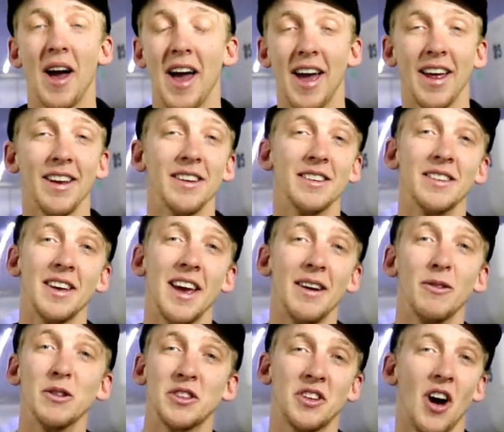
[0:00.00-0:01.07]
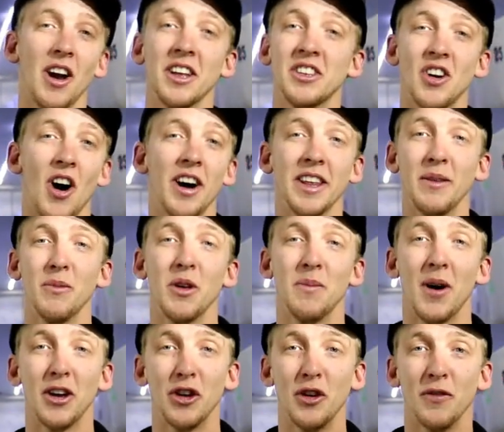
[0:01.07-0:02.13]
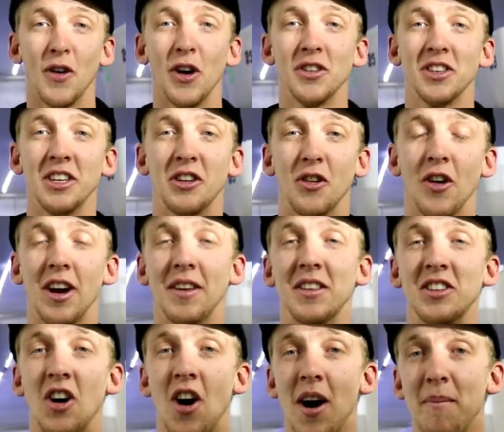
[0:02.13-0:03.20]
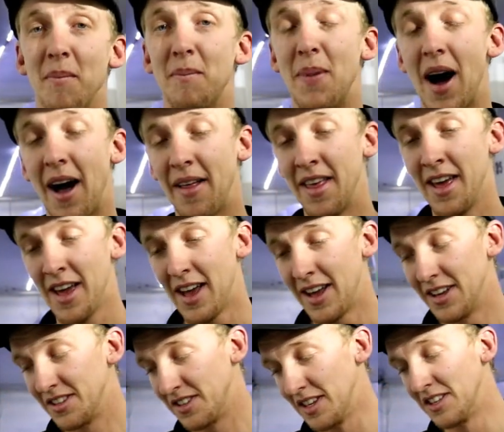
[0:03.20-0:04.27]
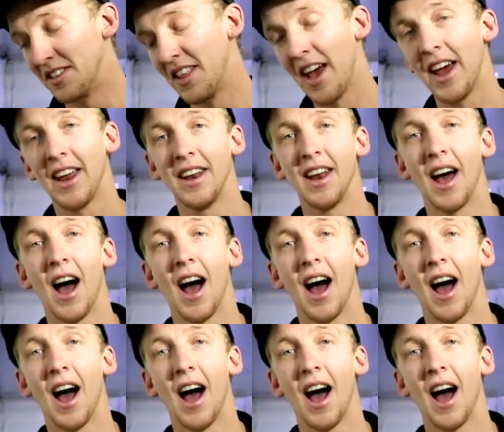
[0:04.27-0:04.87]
and it was kind of tied in with my university degree at the time. But since then,